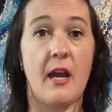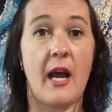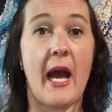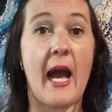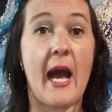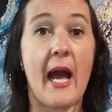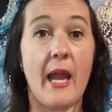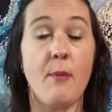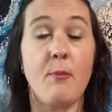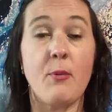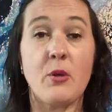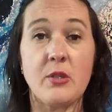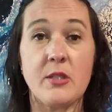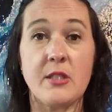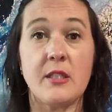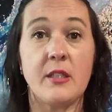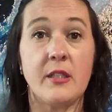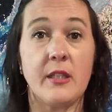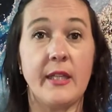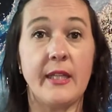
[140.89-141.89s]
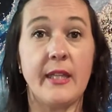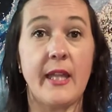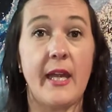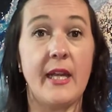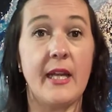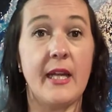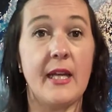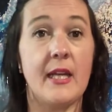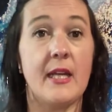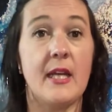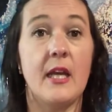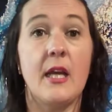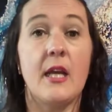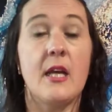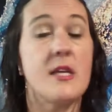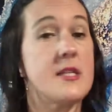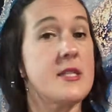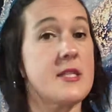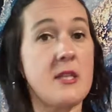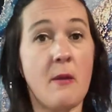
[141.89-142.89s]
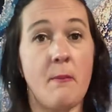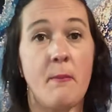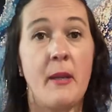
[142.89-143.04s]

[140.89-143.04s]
I personally like it. Some